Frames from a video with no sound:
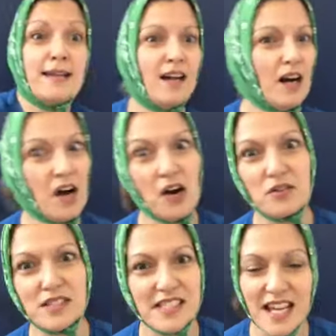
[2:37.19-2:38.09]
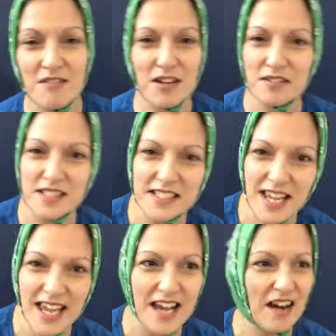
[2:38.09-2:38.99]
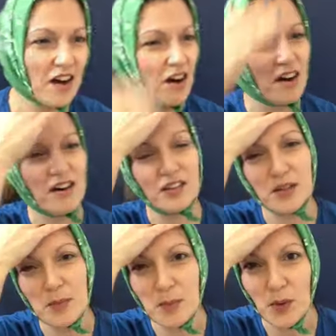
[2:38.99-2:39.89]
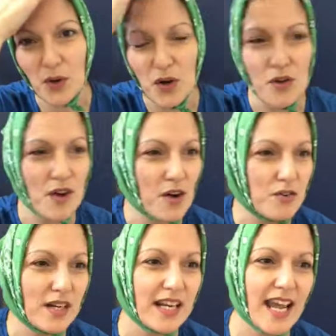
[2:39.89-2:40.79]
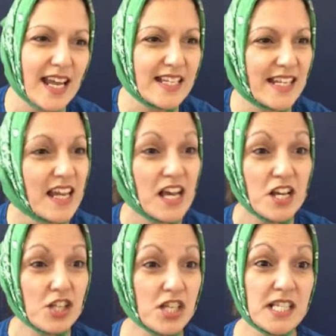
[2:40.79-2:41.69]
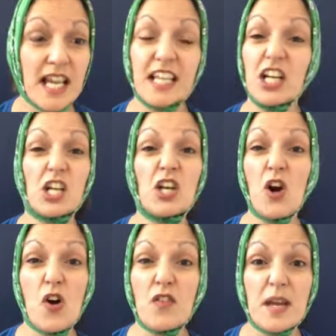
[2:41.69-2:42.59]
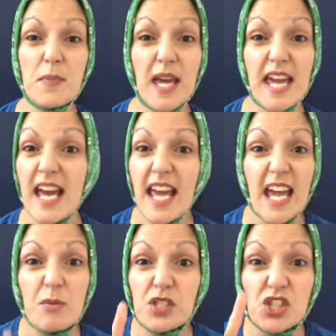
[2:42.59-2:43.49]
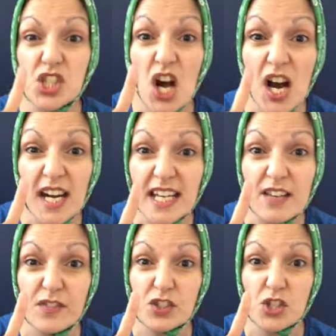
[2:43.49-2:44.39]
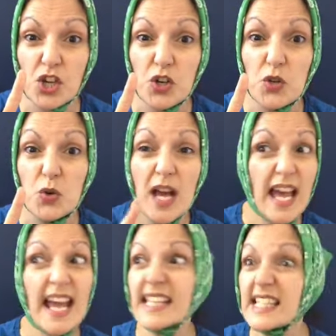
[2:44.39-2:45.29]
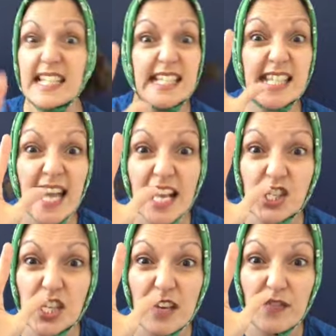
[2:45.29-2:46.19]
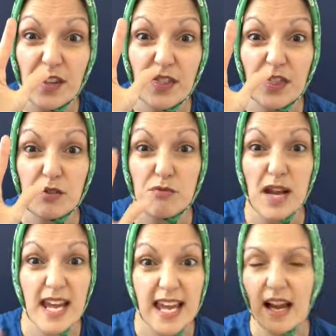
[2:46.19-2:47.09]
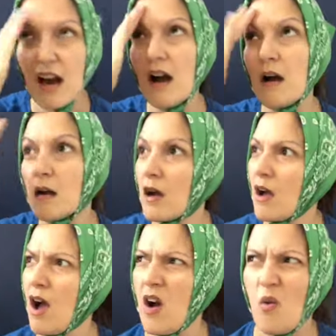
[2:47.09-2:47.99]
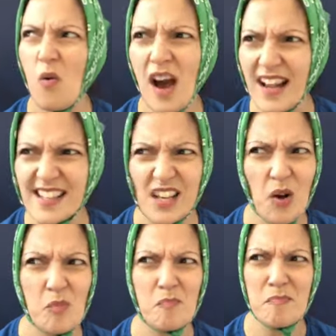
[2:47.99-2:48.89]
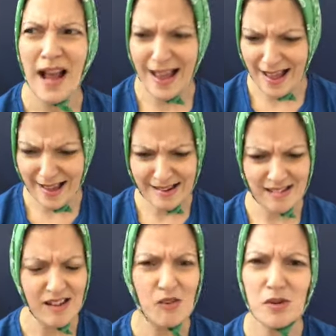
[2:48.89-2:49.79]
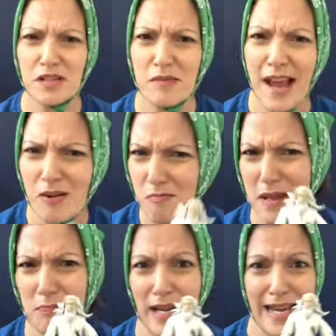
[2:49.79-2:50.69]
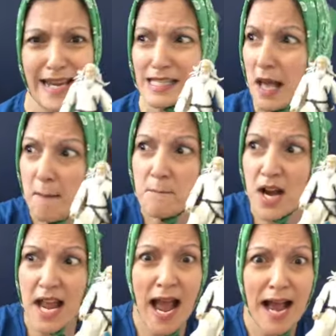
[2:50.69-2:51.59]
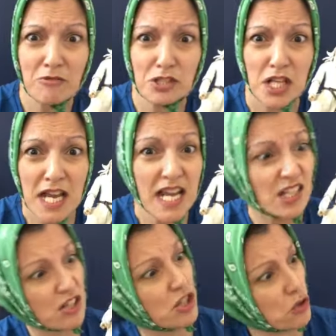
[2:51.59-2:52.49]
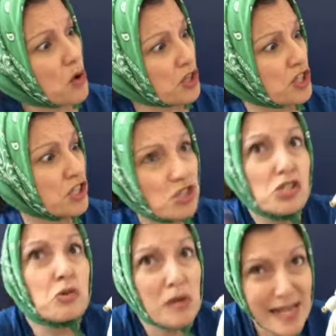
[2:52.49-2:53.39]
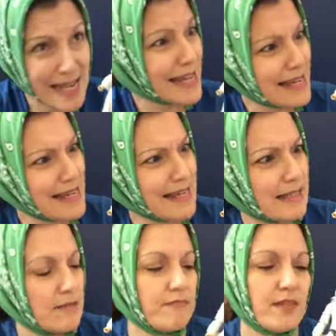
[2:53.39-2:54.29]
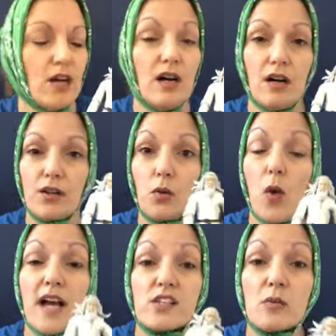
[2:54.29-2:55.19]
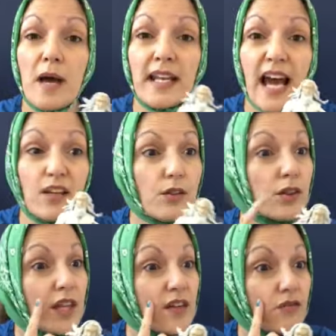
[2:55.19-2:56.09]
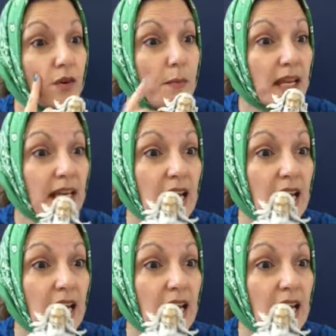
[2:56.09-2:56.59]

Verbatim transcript: Oh dear, oh dear. Oh, the poor old lady. She said, Glory be, it was tiny for two. It's titchy for three. Oh, wise old man. Will you help me, please? My house is a squash and a squeeze. Oh, the wise old man had to think for a minute,